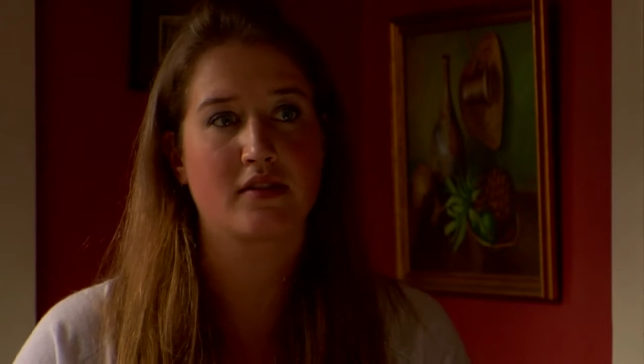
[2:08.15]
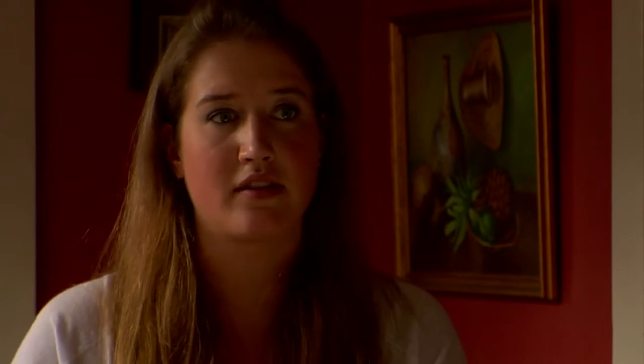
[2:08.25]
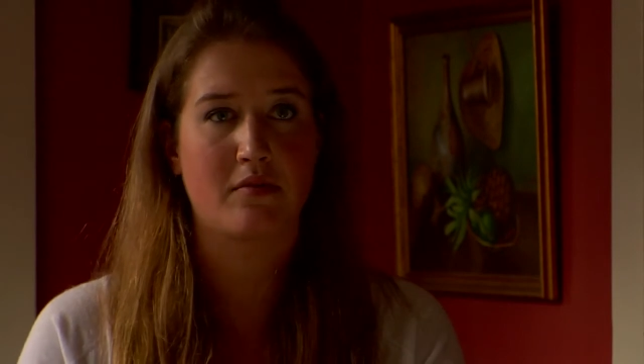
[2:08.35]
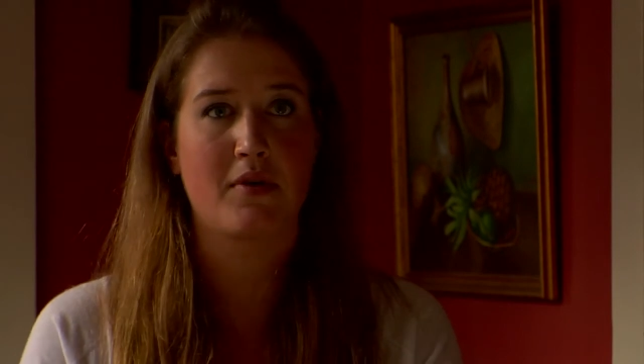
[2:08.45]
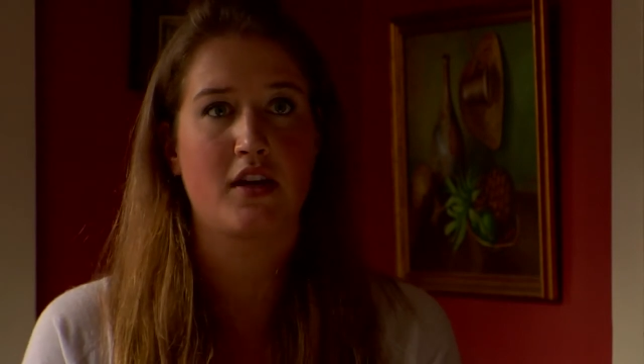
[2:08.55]
I have
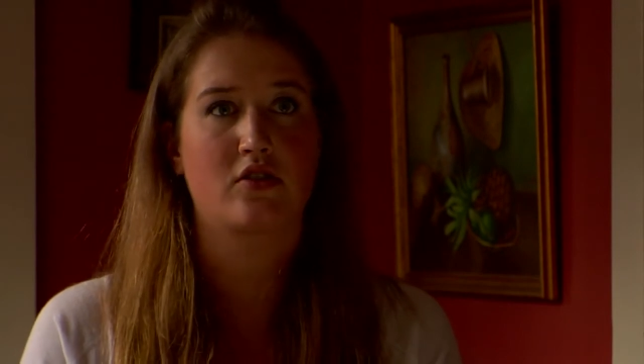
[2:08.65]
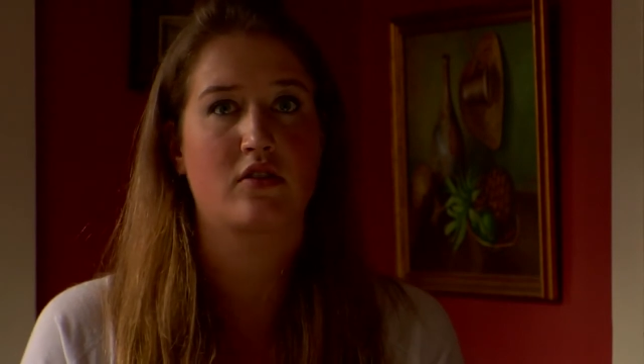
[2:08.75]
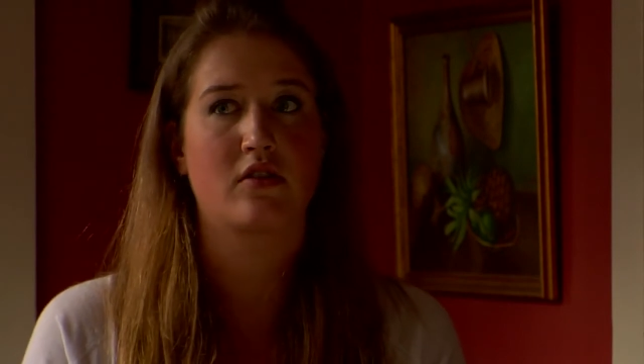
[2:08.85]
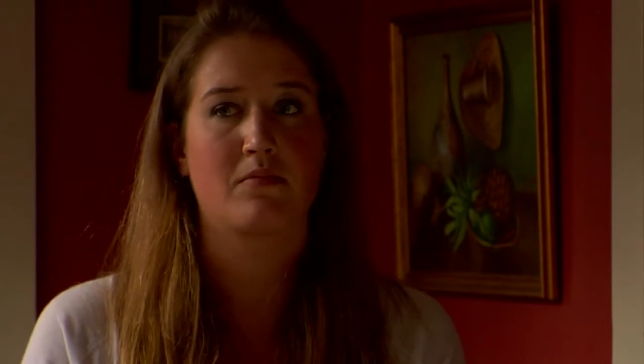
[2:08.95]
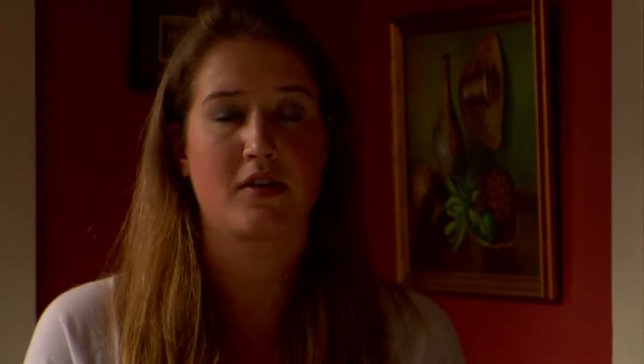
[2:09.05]
to make
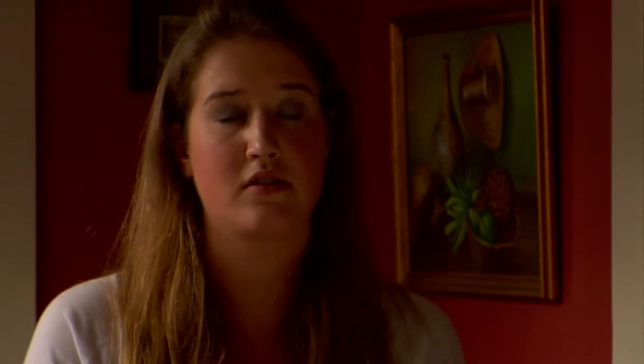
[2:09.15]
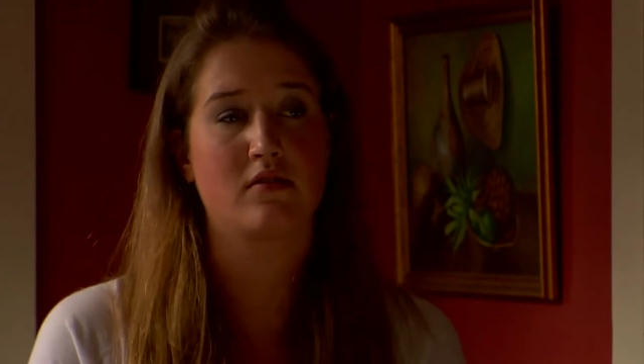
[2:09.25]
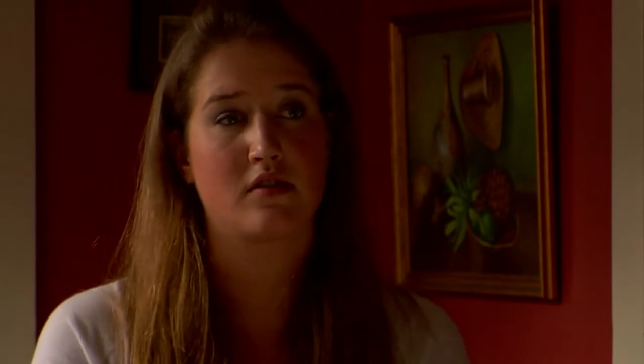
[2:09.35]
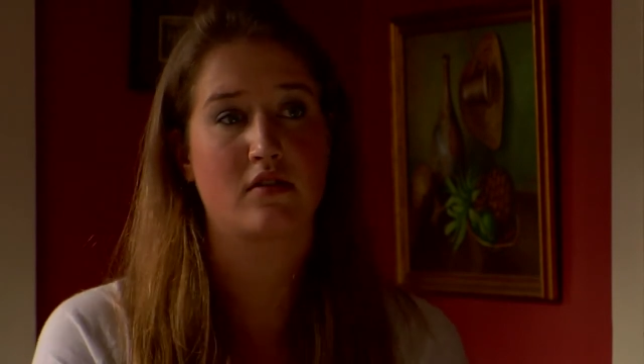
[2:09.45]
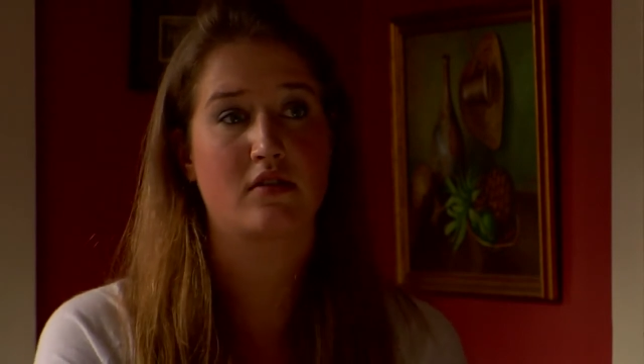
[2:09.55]
sure that my
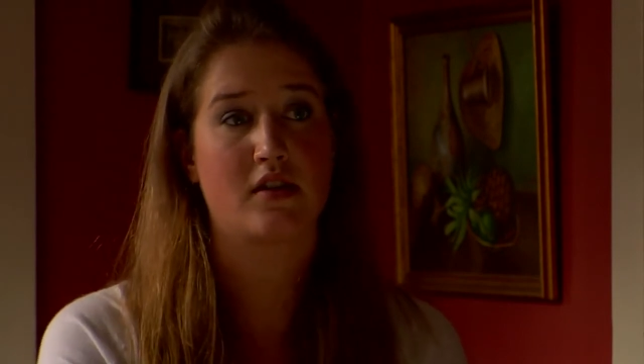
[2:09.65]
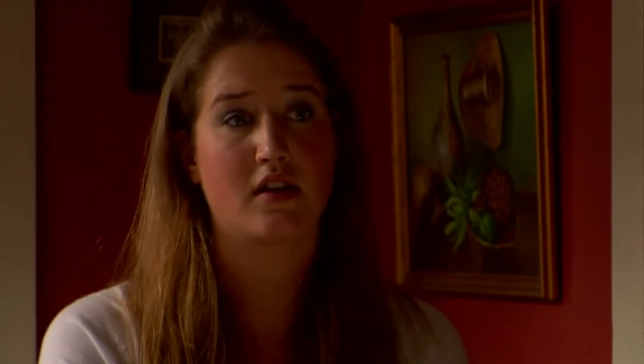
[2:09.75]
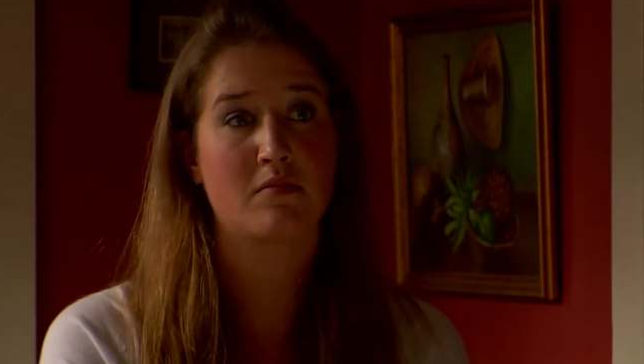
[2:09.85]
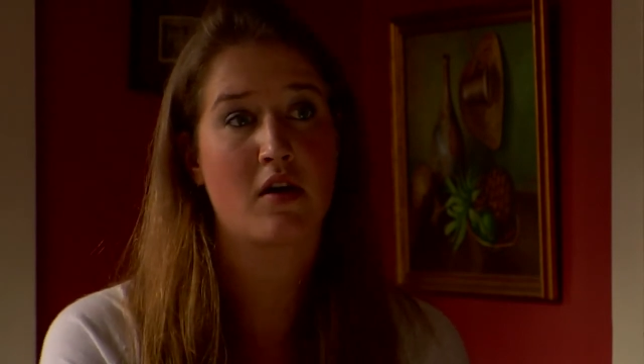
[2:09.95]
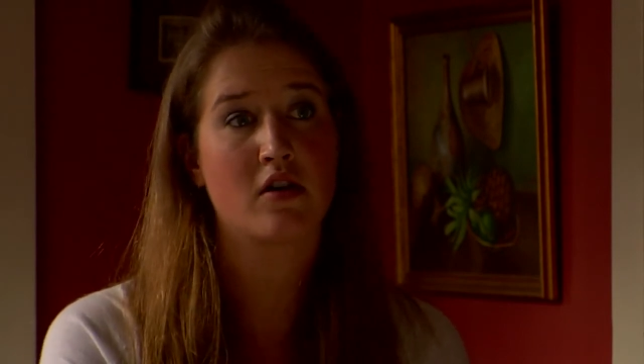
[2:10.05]
students understand
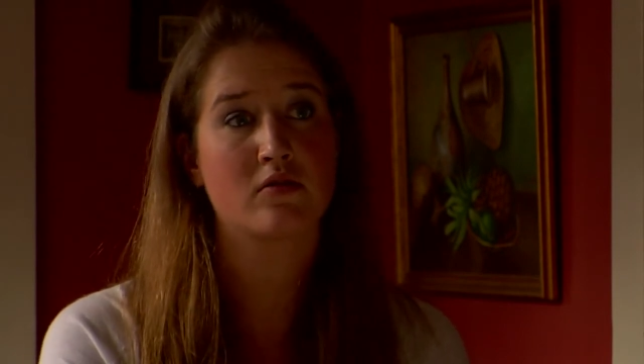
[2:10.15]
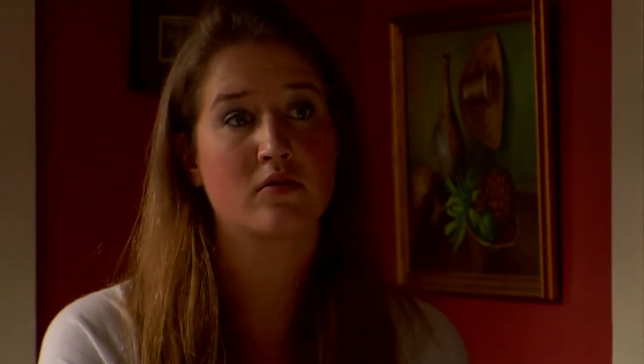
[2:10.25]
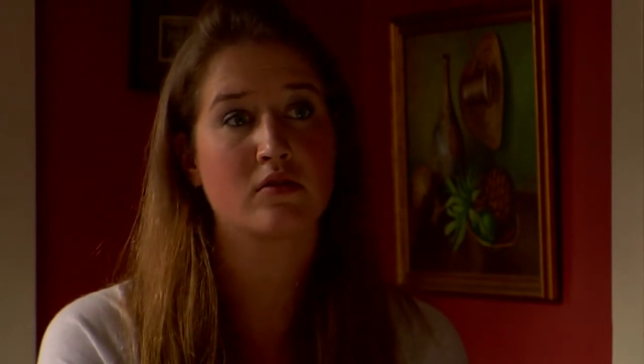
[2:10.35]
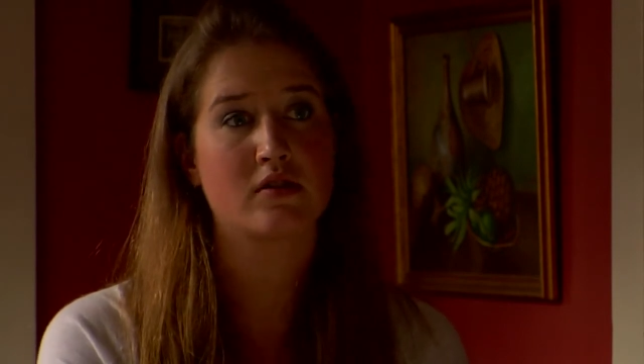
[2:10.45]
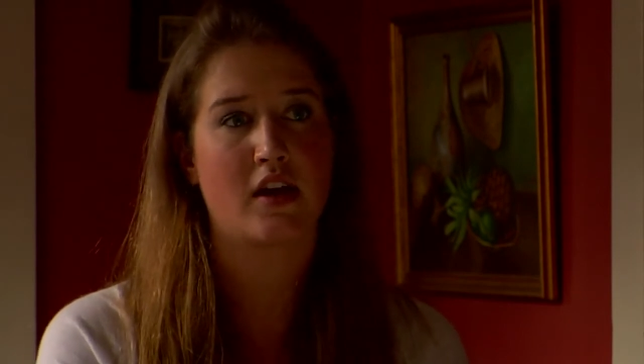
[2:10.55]
the
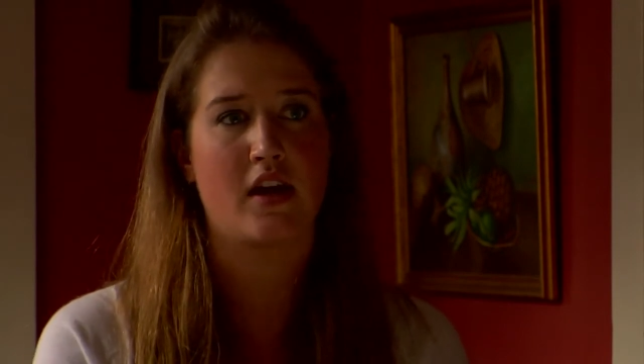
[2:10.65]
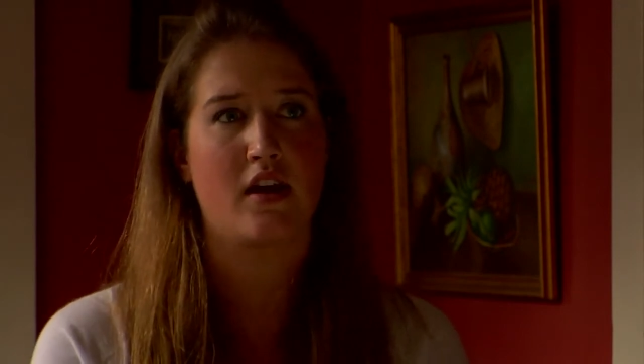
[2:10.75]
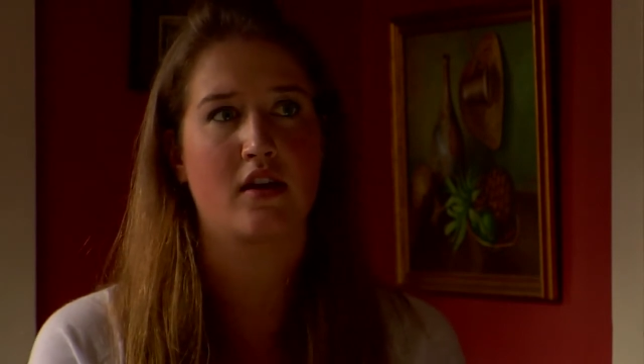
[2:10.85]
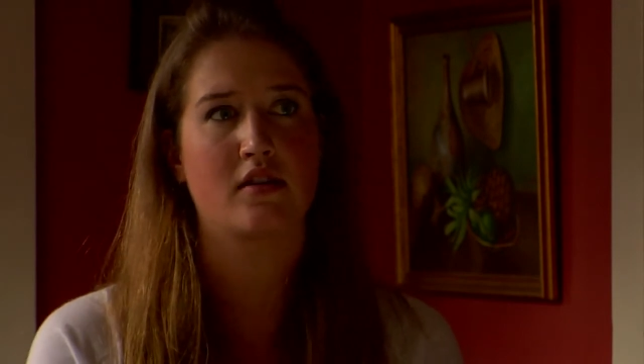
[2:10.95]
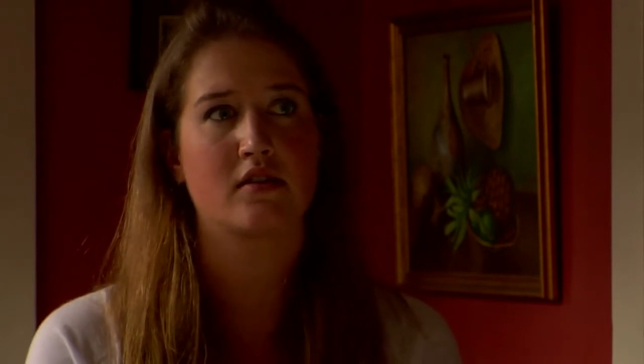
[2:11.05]
modules,
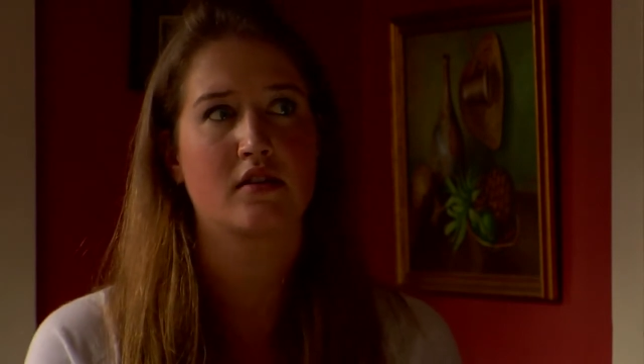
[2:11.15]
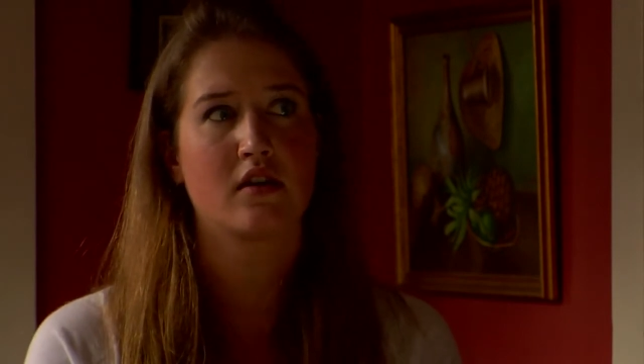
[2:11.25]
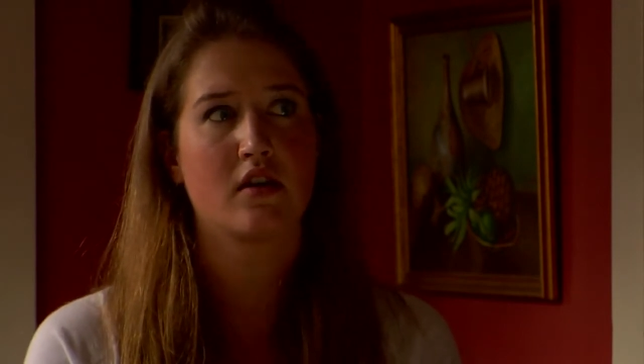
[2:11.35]
and